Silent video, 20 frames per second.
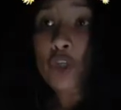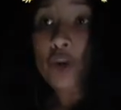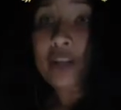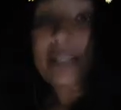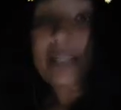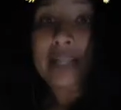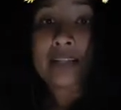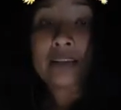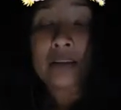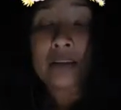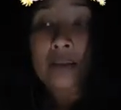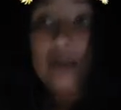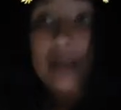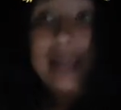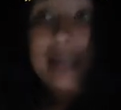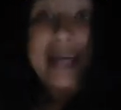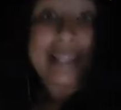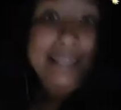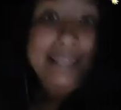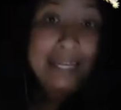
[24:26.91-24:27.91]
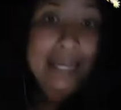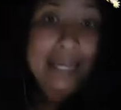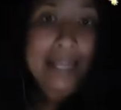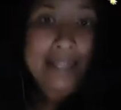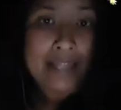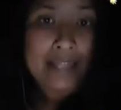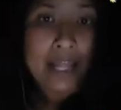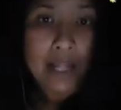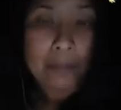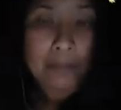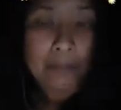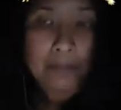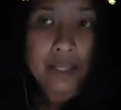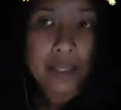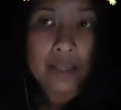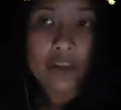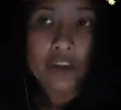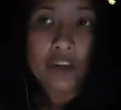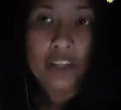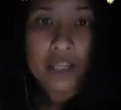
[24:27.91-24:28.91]
that, and Elaine helped me.
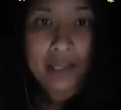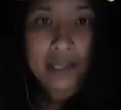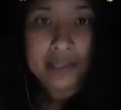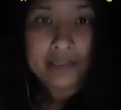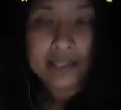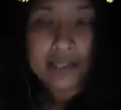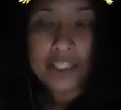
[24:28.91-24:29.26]
Your nurse